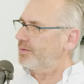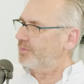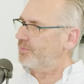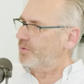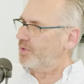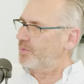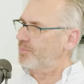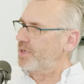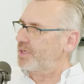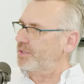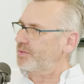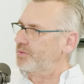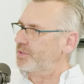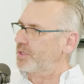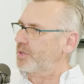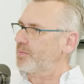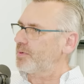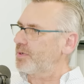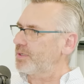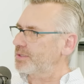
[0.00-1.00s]
With a manual
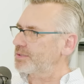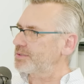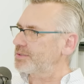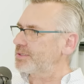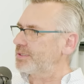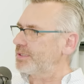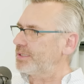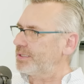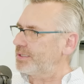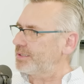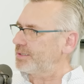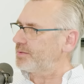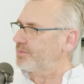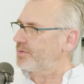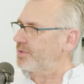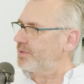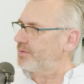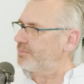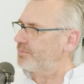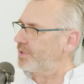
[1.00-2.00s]
gearbox,
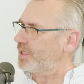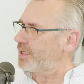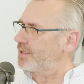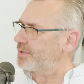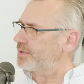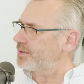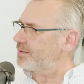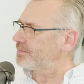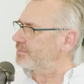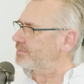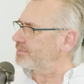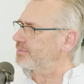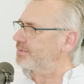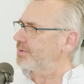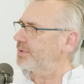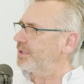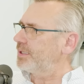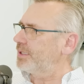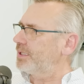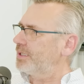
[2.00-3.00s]
we had I
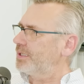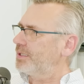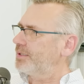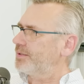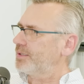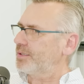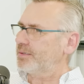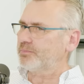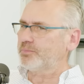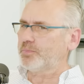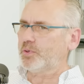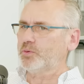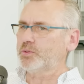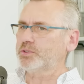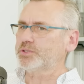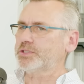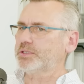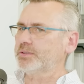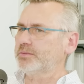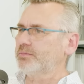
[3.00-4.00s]
think
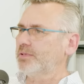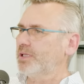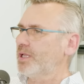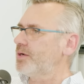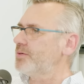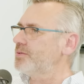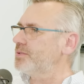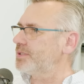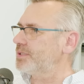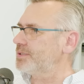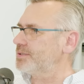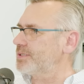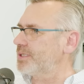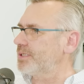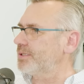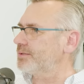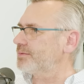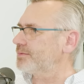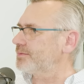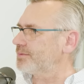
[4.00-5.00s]
Porsche loaned us
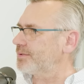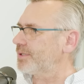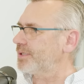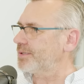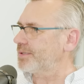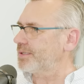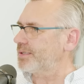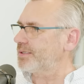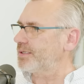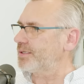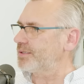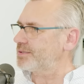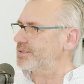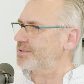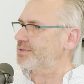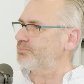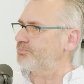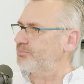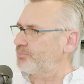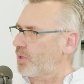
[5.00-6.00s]
a
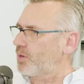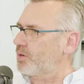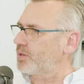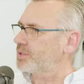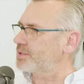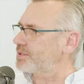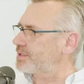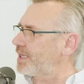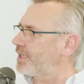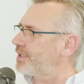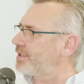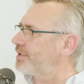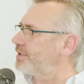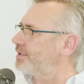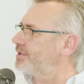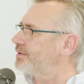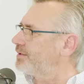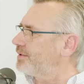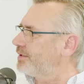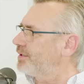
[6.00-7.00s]
bog
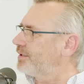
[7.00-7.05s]
standard